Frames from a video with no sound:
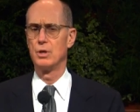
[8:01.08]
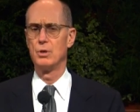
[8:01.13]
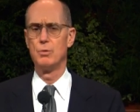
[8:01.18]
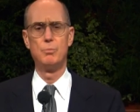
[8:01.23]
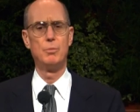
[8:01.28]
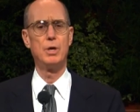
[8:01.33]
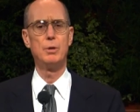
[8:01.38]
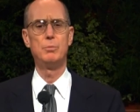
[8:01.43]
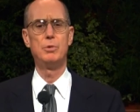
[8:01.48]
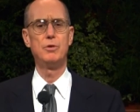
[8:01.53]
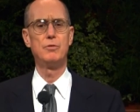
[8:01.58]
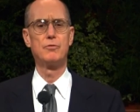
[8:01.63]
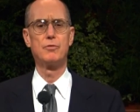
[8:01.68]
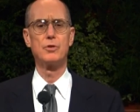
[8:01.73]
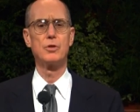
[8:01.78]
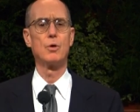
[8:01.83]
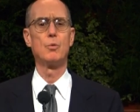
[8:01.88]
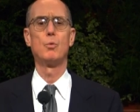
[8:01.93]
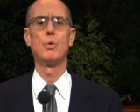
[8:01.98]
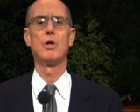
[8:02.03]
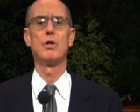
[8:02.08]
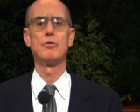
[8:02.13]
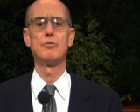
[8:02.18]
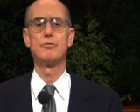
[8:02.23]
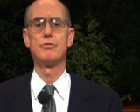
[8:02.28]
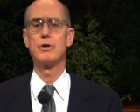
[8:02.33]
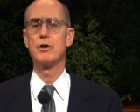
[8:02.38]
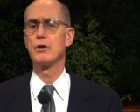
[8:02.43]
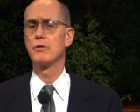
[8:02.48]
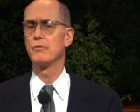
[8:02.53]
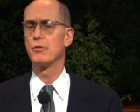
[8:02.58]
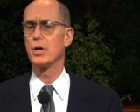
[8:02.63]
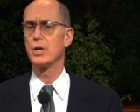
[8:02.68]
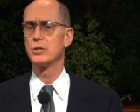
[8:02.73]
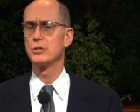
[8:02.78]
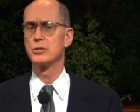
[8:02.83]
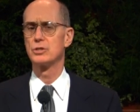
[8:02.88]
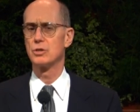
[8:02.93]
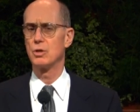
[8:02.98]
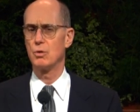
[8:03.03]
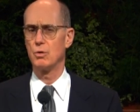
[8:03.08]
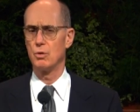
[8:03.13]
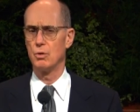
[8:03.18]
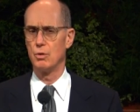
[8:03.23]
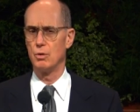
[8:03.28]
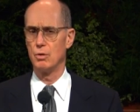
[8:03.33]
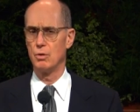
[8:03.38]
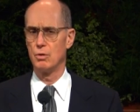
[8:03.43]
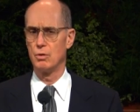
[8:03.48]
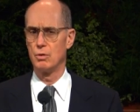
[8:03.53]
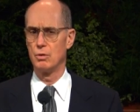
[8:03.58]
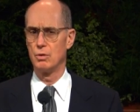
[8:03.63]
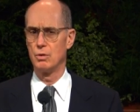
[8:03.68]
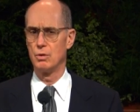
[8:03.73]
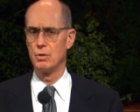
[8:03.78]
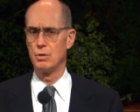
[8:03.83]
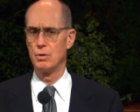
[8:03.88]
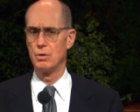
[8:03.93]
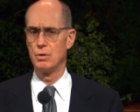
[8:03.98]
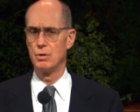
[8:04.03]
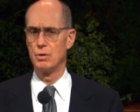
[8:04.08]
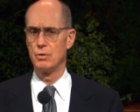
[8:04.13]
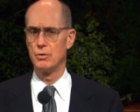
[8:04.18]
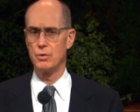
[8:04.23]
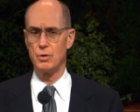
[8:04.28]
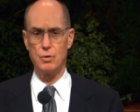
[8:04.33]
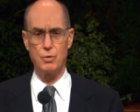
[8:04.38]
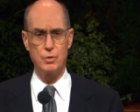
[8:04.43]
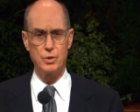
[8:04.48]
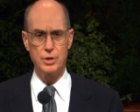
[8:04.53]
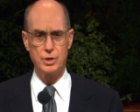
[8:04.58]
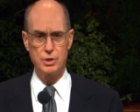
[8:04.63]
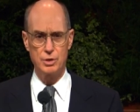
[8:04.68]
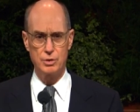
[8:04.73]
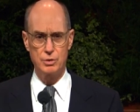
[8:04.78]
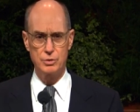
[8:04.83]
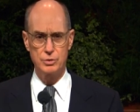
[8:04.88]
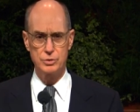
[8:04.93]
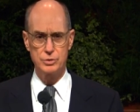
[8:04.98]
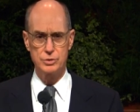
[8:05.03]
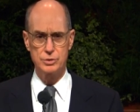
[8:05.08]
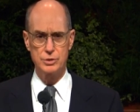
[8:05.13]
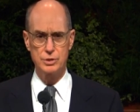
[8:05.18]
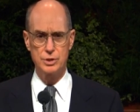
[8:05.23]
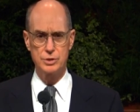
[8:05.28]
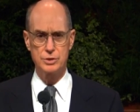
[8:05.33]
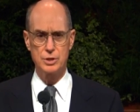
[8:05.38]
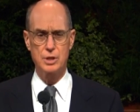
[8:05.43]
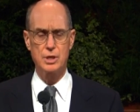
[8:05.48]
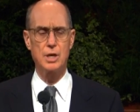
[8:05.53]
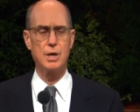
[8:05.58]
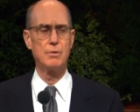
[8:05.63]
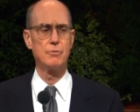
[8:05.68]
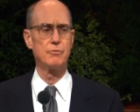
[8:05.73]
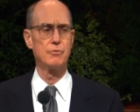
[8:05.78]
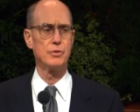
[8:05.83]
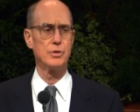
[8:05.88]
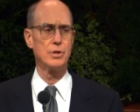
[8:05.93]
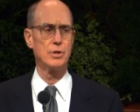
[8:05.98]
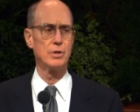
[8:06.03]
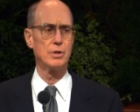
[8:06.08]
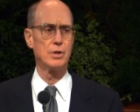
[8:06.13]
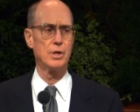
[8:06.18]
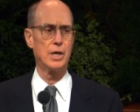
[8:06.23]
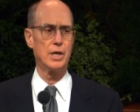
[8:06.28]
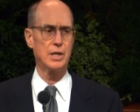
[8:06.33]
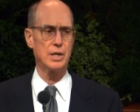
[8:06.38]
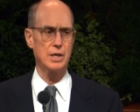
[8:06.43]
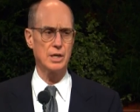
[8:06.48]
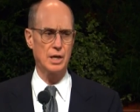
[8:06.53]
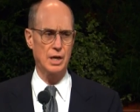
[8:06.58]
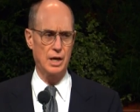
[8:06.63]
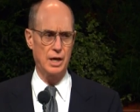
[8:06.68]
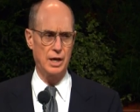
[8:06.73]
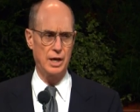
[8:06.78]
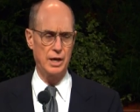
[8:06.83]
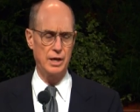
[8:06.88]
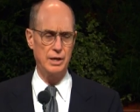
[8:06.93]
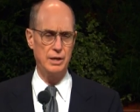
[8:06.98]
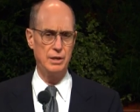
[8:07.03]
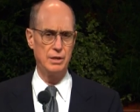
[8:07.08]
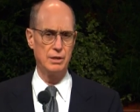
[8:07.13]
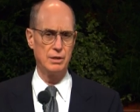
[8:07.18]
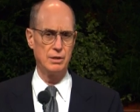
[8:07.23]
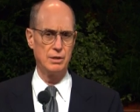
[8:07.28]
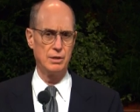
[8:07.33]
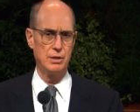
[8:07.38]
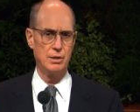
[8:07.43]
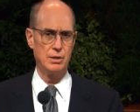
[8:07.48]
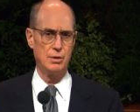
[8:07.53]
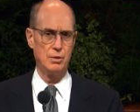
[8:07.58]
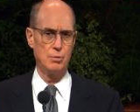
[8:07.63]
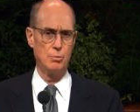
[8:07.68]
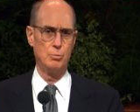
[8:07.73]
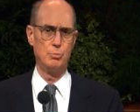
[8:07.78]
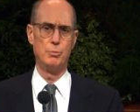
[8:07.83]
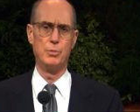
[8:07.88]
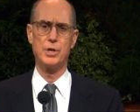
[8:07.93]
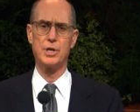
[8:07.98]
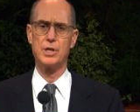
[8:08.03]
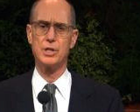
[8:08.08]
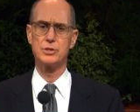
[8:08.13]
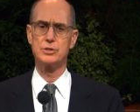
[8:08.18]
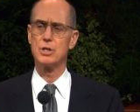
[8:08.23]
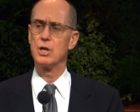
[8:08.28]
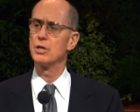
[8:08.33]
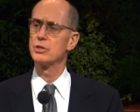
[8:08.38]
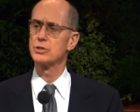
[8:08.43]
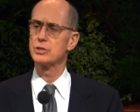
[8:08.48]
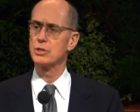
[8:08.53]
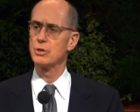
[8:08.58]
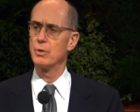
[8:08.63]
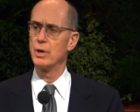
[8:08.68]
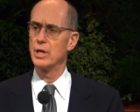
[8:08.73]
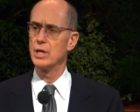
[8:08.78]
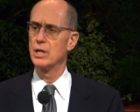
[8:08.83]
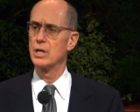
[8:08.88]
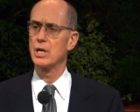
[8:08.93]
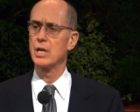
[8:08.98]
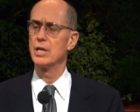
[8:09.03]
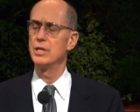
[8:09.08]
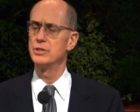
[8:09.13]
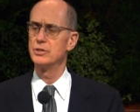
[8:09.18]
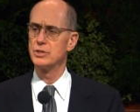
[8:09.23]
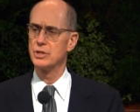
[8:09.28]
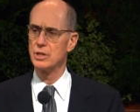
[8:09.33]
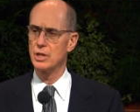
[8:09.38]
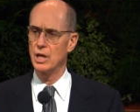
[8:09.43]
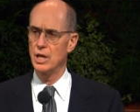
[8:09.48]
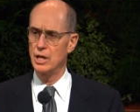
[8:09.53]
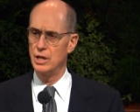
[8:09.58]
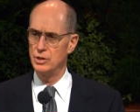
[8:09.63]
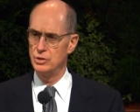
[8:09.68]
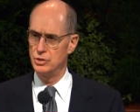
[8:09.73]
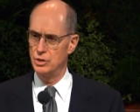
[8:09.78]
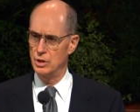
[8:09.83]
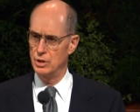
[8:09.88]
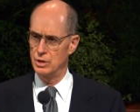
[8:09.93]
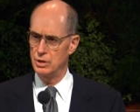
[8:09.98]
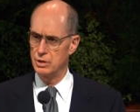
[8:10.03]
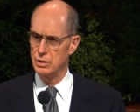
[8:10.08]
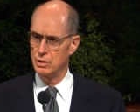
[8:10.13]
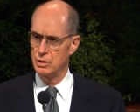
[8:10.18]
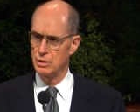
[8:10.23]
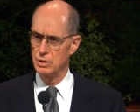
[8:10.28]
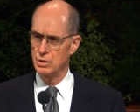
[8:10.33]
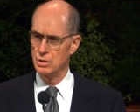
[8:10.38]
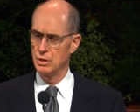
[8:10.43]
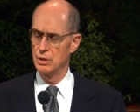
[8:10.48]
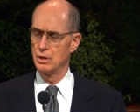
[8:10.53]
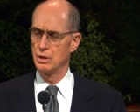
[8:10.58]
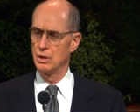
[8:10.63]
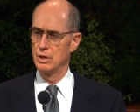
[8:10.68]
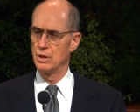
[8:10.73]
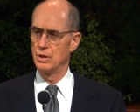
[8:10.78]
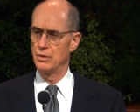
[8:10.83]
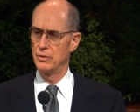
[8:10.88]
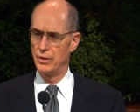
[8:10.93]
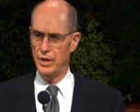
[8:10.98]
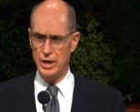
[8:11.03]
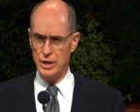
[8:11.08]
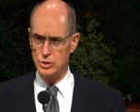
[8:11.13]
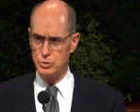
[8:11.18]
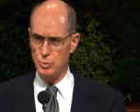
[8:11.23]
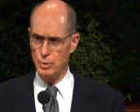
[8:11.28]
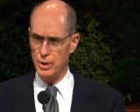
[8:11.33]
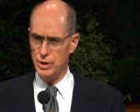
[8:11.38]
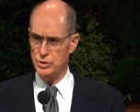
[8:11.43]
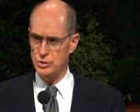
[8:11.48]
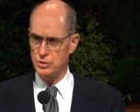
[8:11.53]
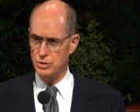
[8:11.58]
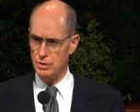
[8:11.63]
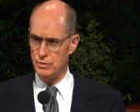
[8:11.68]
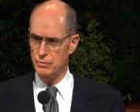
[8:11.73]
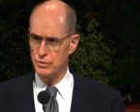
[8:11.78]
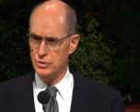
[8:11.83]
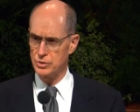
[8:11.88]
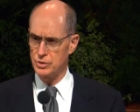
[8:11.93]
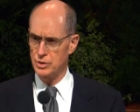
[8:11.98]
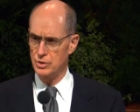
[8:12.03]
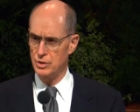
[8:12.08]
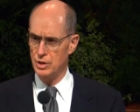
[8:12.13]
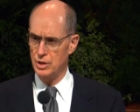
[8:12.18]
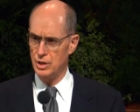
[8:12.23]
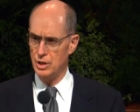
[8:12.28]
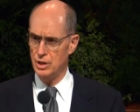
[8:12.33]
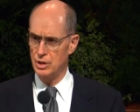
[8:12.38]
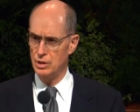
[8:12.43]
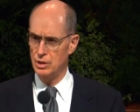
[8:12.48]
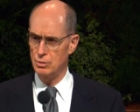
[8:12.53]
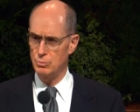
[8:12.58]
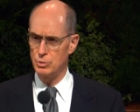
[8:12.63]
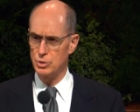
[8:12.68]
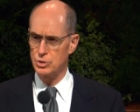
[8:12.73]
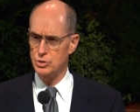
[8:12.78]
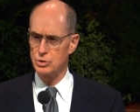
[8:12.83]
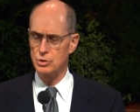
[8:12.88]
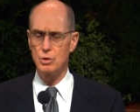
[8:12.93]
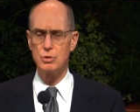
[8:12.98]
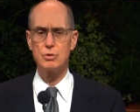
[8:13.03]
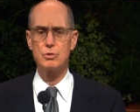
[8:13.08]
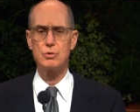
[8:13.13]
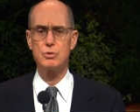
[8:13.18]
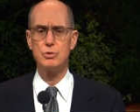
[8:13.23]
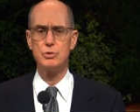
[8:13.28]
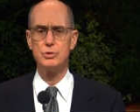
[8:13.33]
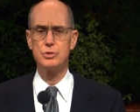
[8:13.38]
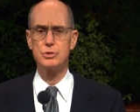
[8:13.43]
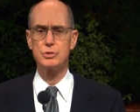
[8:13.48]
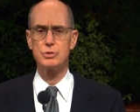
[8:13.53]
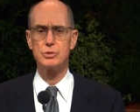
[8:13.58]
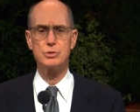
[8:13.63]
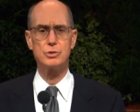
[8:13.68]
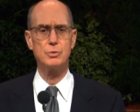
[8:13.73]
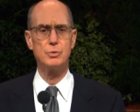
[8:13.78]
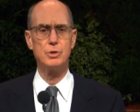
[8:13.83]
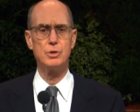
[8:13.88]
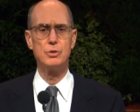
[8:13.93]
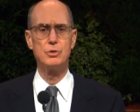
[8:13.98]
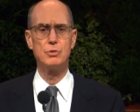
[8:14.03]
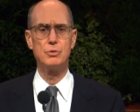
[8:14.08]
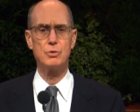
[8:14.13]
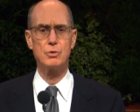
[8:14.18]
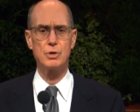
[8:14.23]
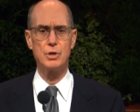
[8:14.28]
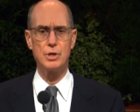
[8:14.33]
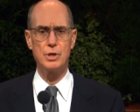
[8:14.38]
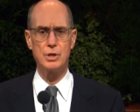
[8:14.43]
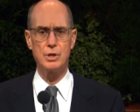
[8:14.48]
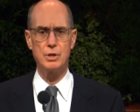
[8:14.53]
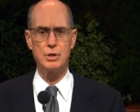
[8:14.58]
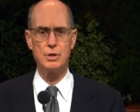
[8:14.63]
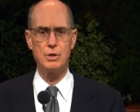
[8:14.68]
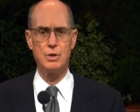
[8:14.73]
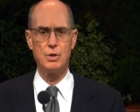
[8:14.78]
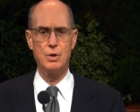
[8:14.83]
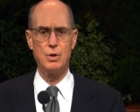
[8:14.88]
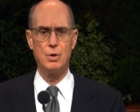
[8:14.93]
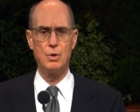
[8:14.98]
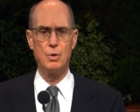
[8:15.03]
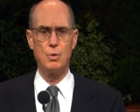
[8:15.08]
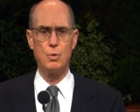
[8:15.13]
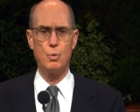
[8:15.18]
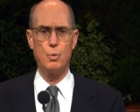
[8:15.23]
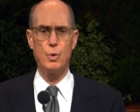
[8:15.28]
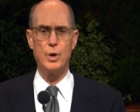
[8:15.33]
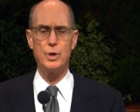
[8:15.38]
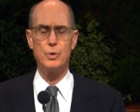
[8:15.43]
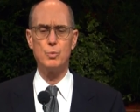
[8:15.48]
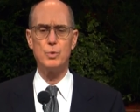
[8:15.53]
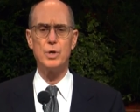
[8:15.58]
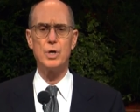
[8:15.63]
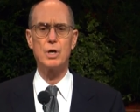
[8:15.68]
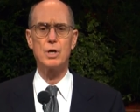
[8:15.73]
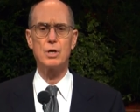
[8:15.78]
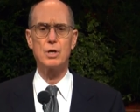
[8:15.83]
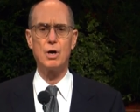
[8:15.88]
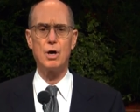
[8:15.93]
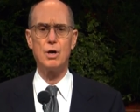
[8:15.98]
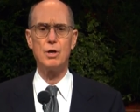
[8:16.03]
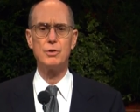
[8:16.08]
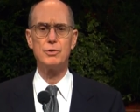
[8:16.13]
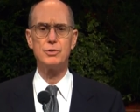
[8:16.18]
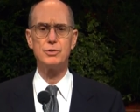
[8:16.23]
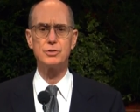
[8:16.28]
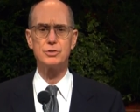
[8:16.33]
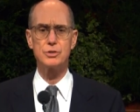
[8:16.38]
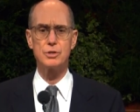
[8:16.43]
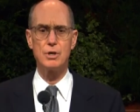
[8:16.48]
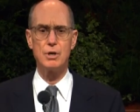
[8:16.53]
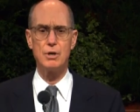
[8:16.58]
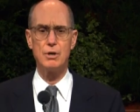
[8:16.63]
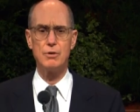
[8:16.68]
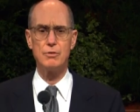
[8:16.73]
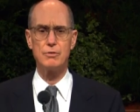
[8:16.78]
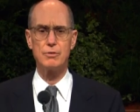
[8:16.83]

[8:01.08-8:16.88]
may be for the welfare of thy soul. The Holy Ghost is a comforter and a guide, but it is also a cleansing agent. That is why service in the kingdom is so crucial to enduring. When we are called to serve,